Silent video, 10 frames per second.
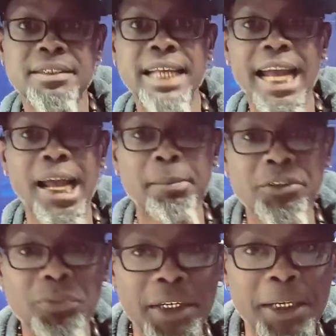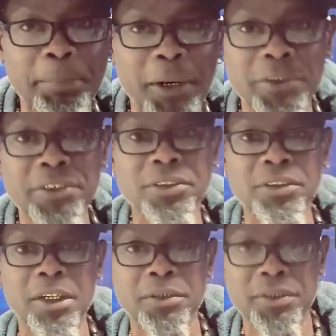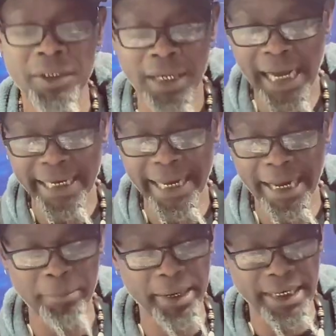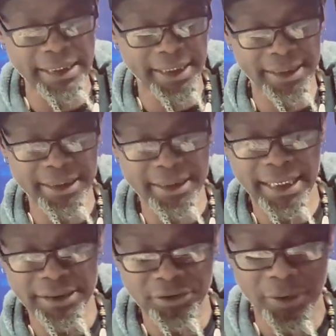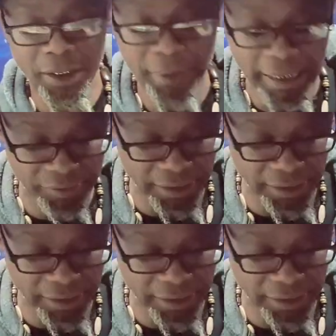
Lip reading: because time is running up on us, you know. I came in at the end of the day, so I don't